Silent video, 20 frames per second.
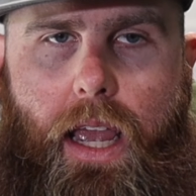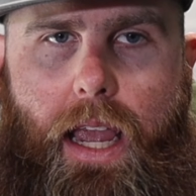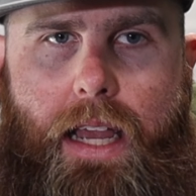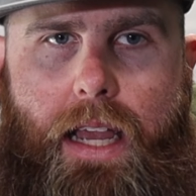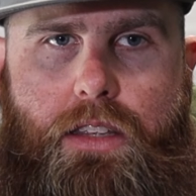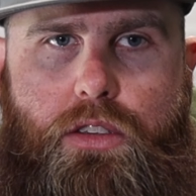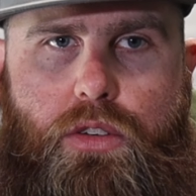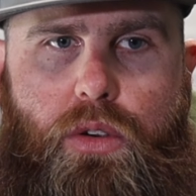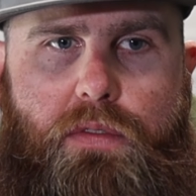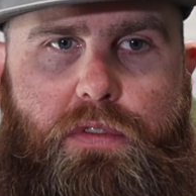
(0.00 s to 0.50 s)

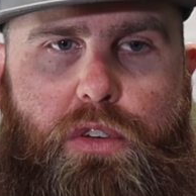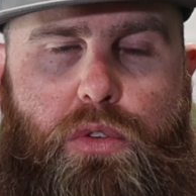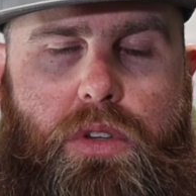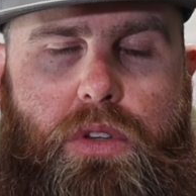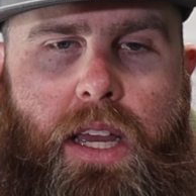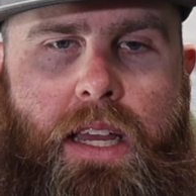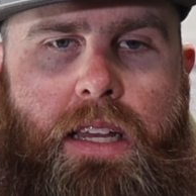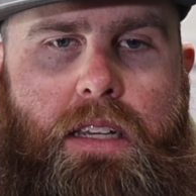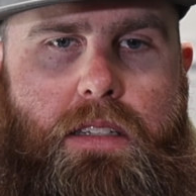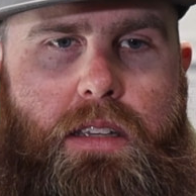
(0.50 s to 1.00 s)
And so if you
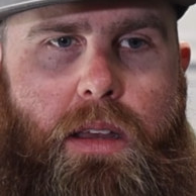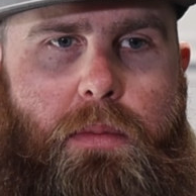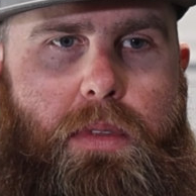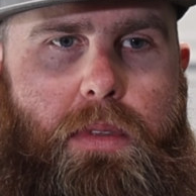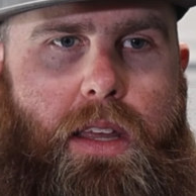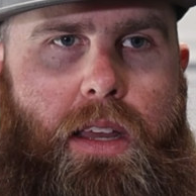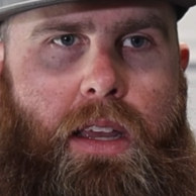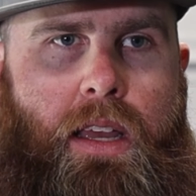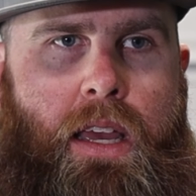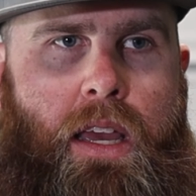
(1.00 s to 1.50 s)
take
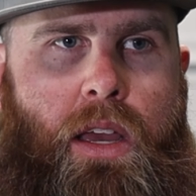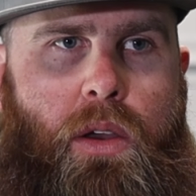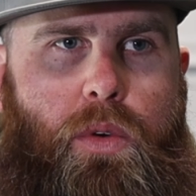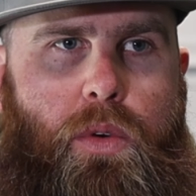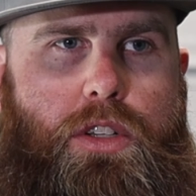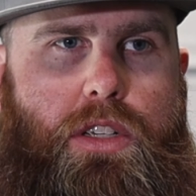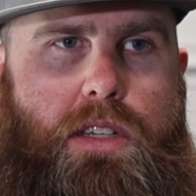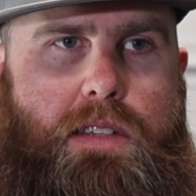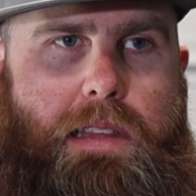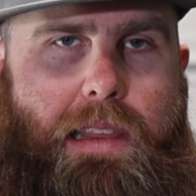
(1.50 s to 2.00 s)
something
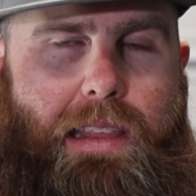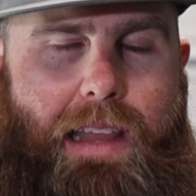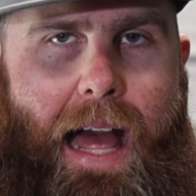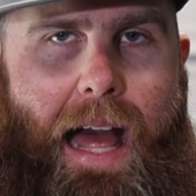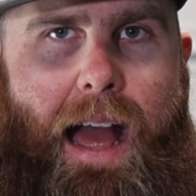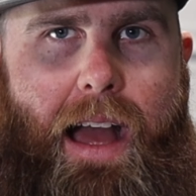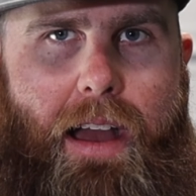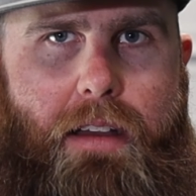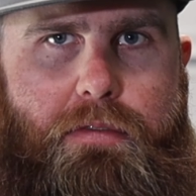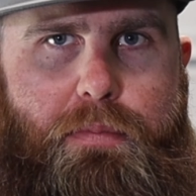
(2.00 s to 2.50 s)
which is
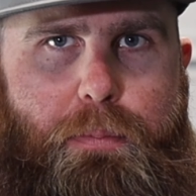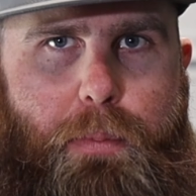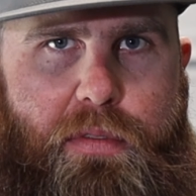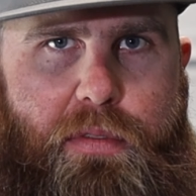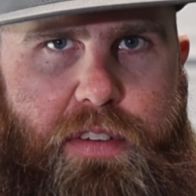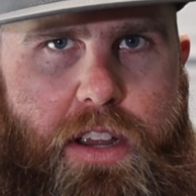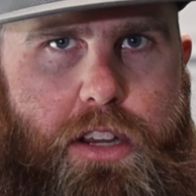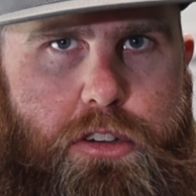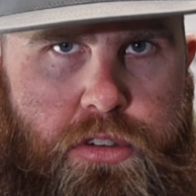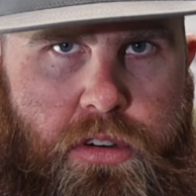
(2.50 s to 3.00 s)
live
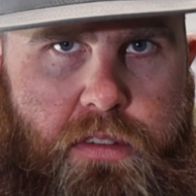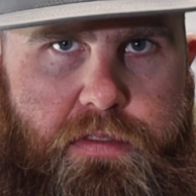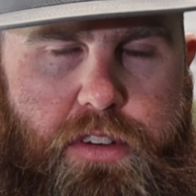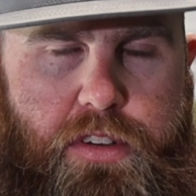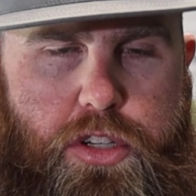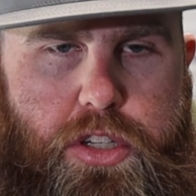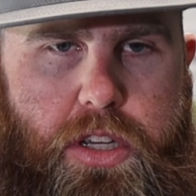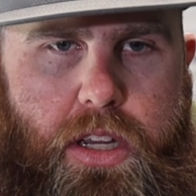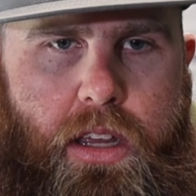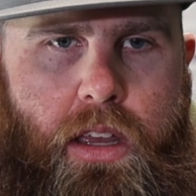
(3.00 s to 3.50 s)
professional
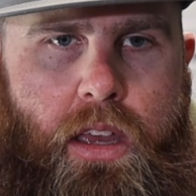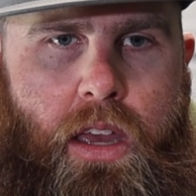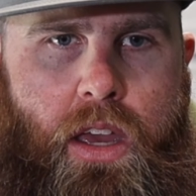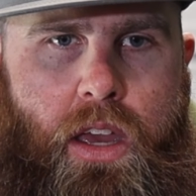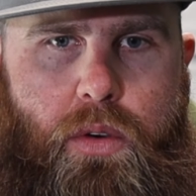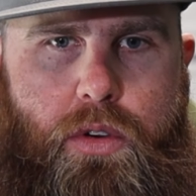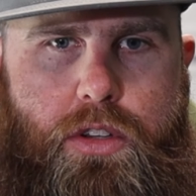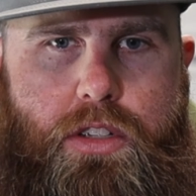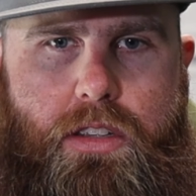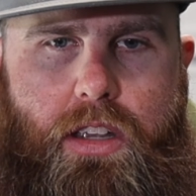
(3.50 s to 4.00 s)
fishing,
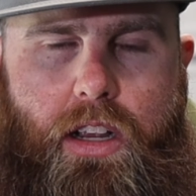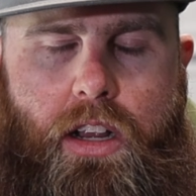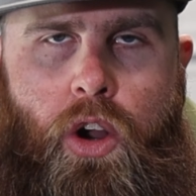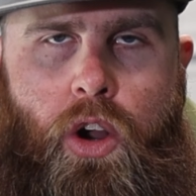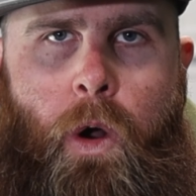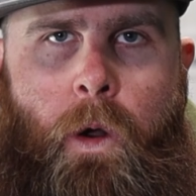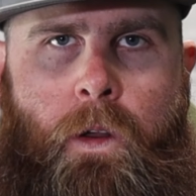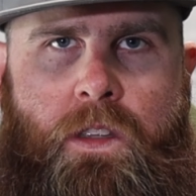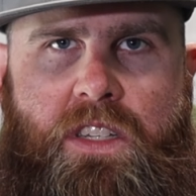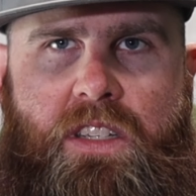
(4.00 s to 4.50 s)
which is like
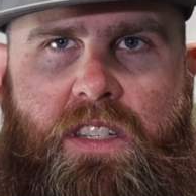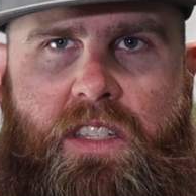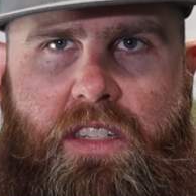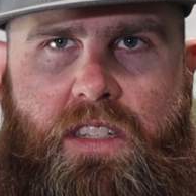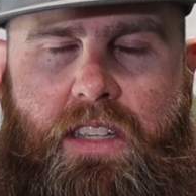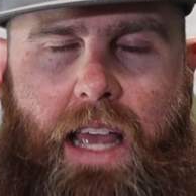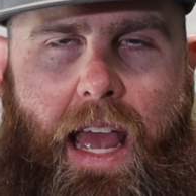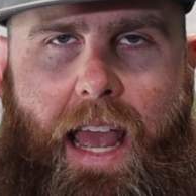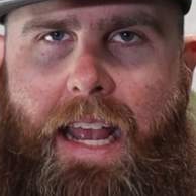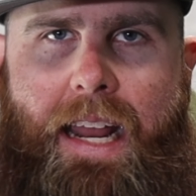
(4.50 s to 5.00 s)
on
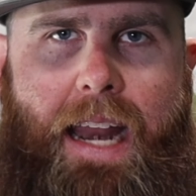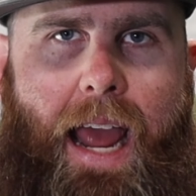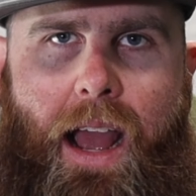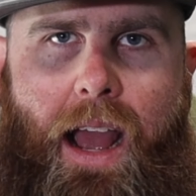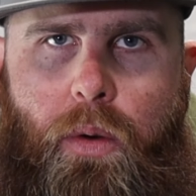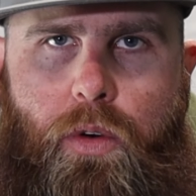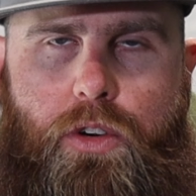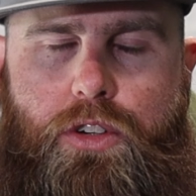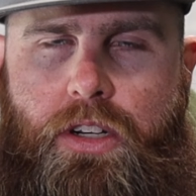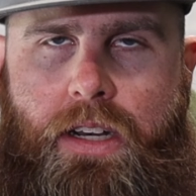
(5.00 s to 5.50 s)
8
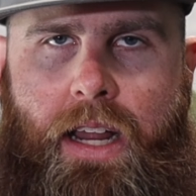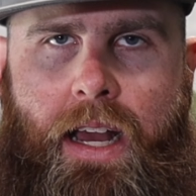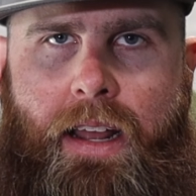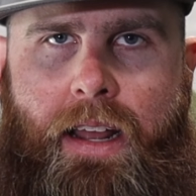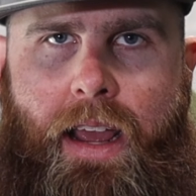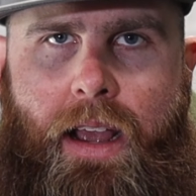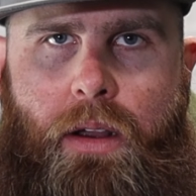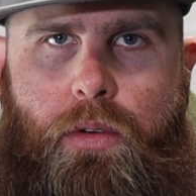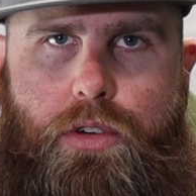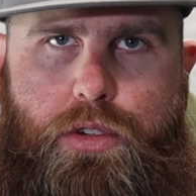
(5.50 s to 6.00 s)
hours or
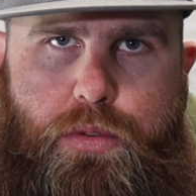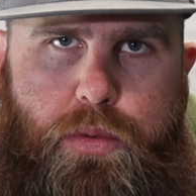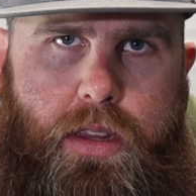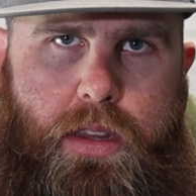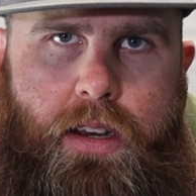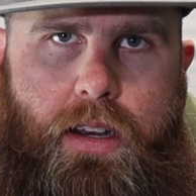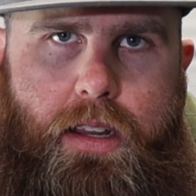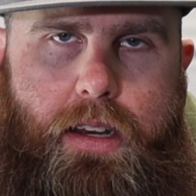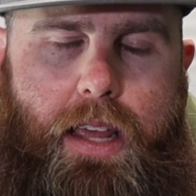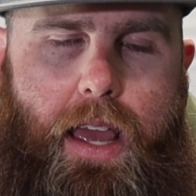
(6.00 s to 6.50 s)
9 hours
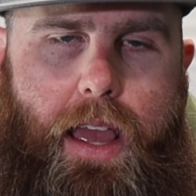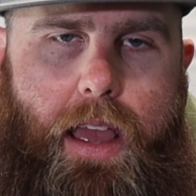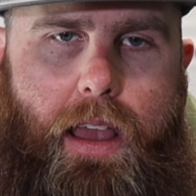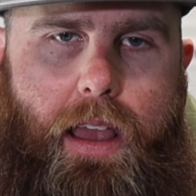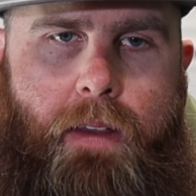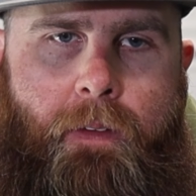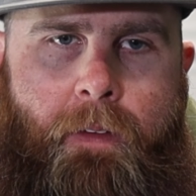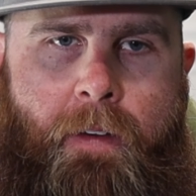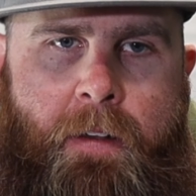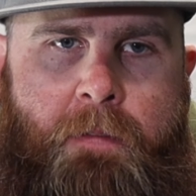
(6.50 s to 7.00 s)
within a
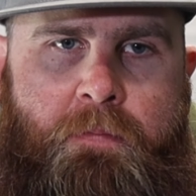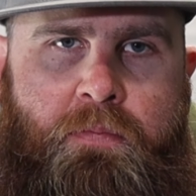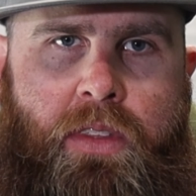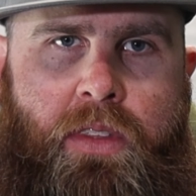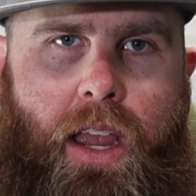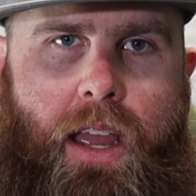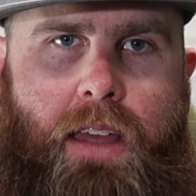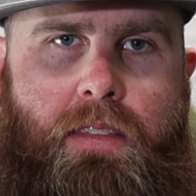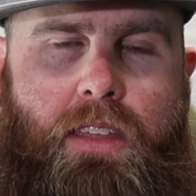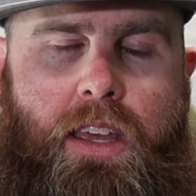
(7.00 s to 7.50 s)
day,
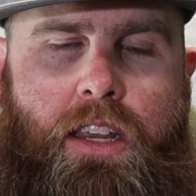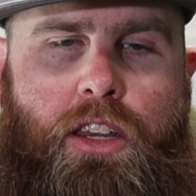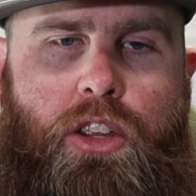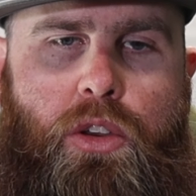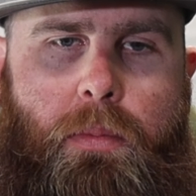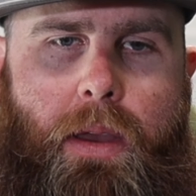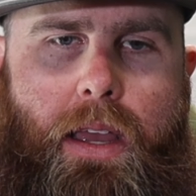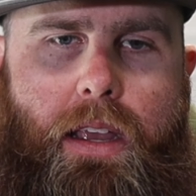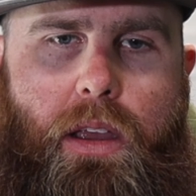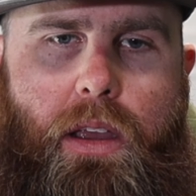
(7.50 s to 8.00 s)
and then
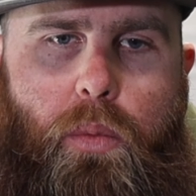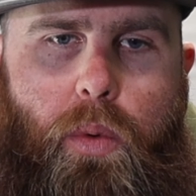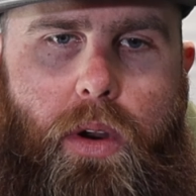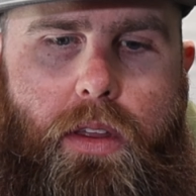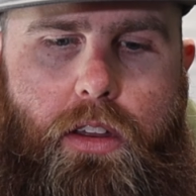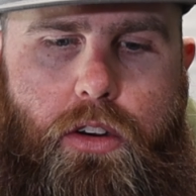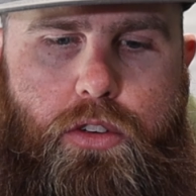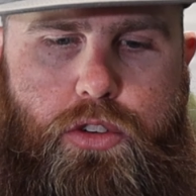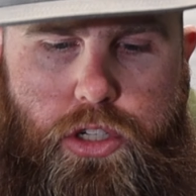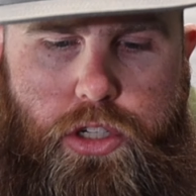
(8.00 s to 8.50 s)
you make it where
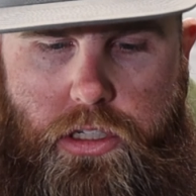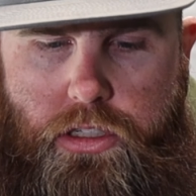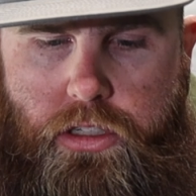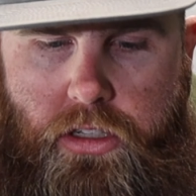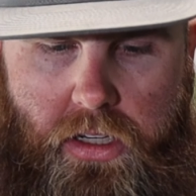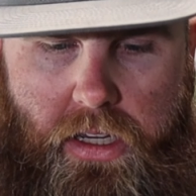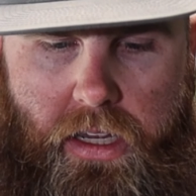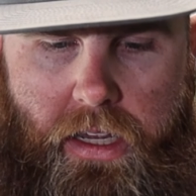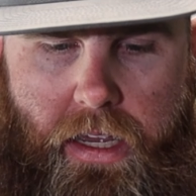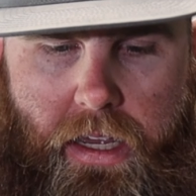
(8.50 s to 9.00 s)
they're just
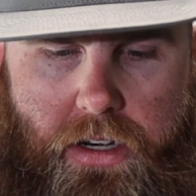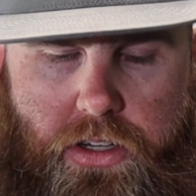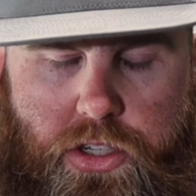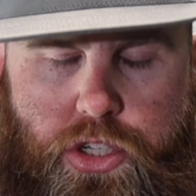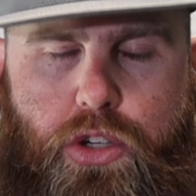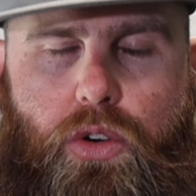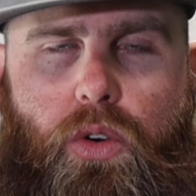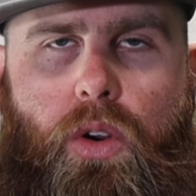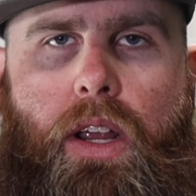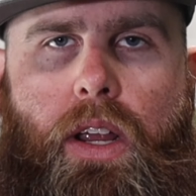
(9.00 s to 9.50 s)
looking at a
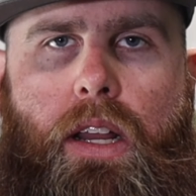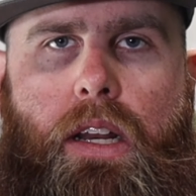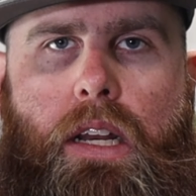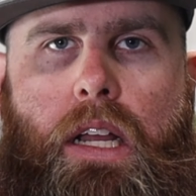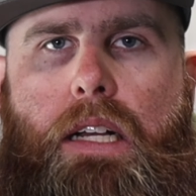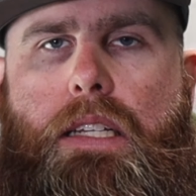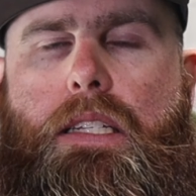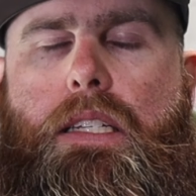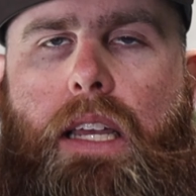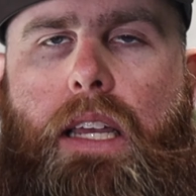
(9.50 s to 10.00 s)
screen,
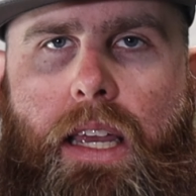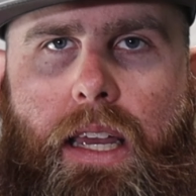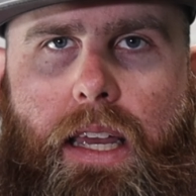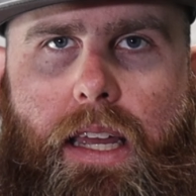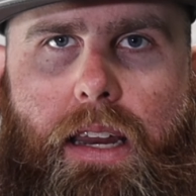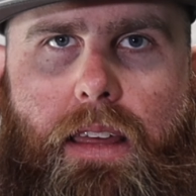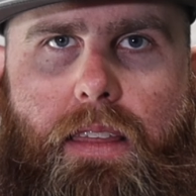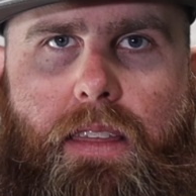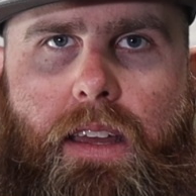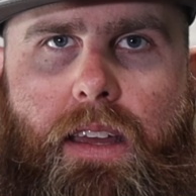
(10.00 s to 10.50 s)
not saying
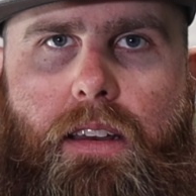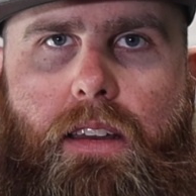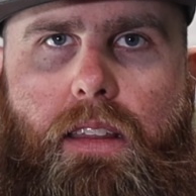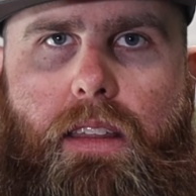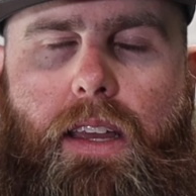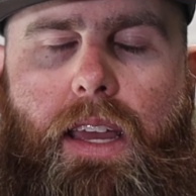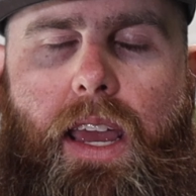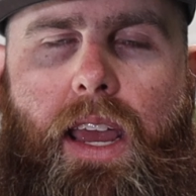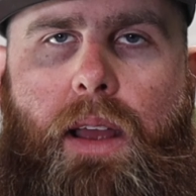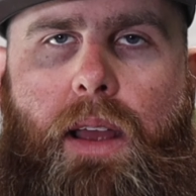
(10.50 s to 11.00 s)
anything to
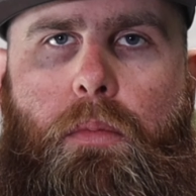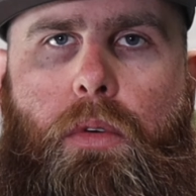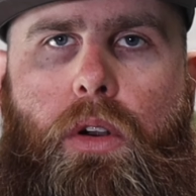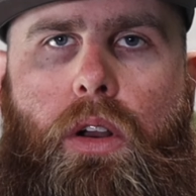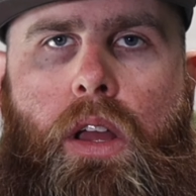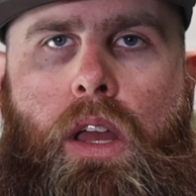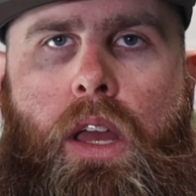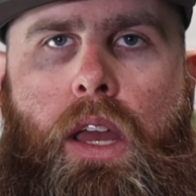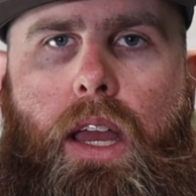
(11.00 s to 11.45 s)
the camera,